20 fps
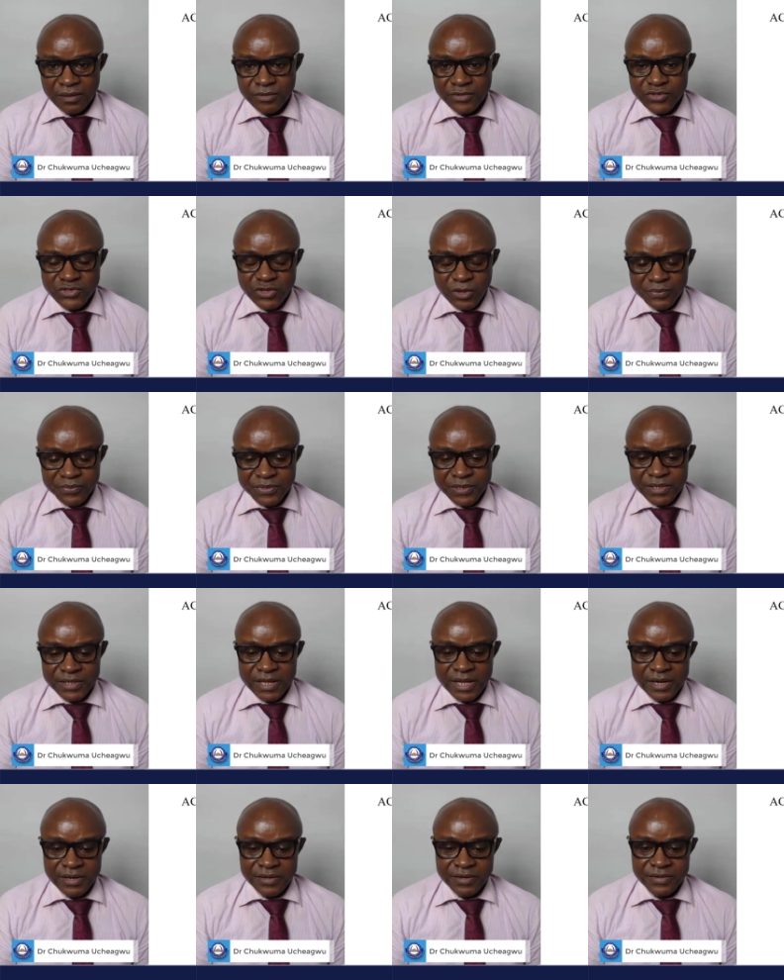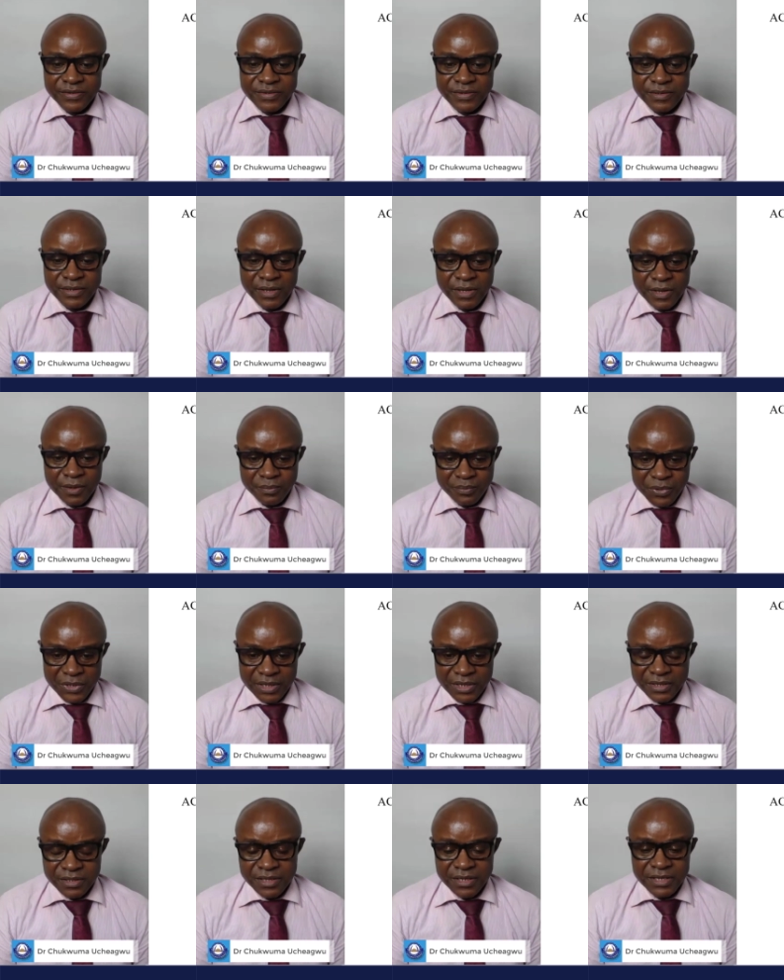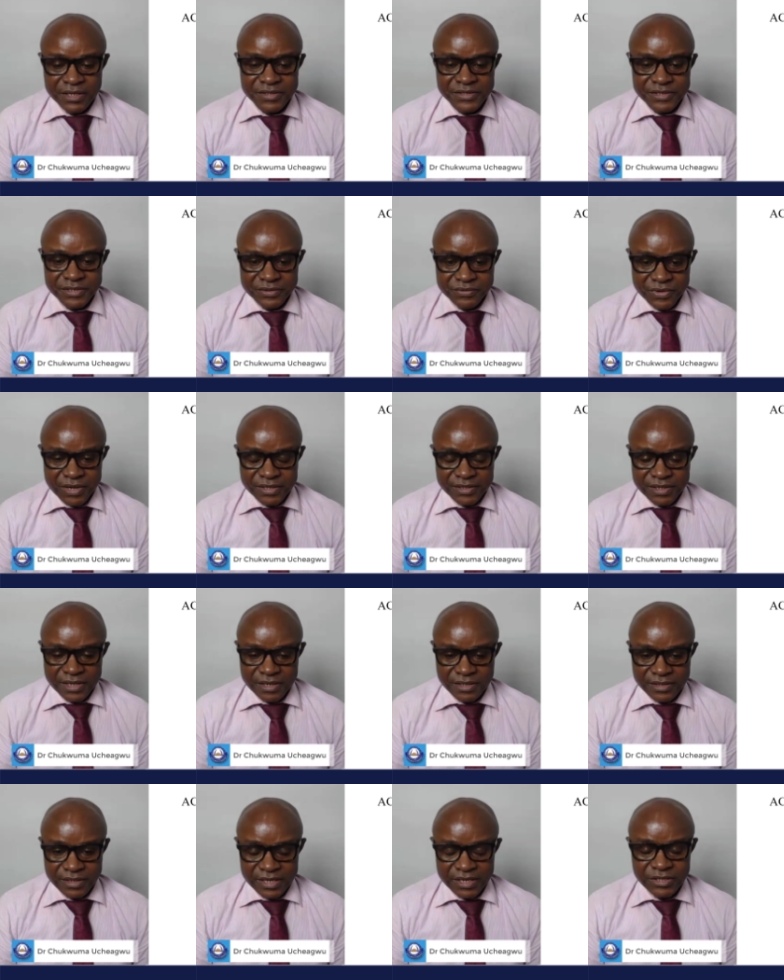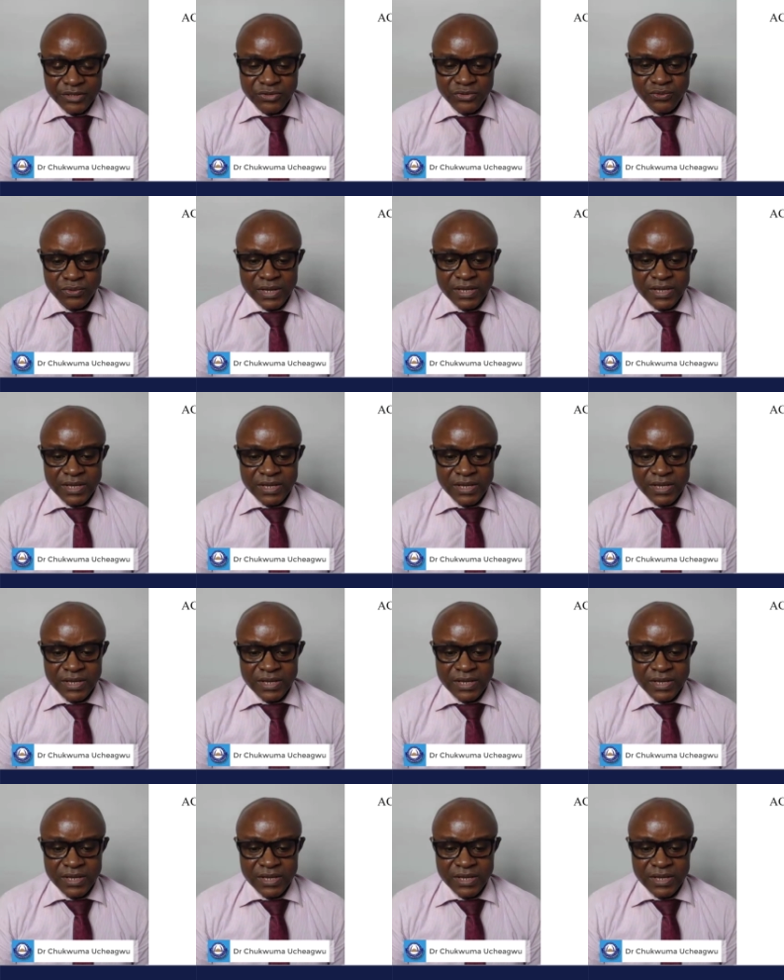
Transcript: subsidiaries being integrated into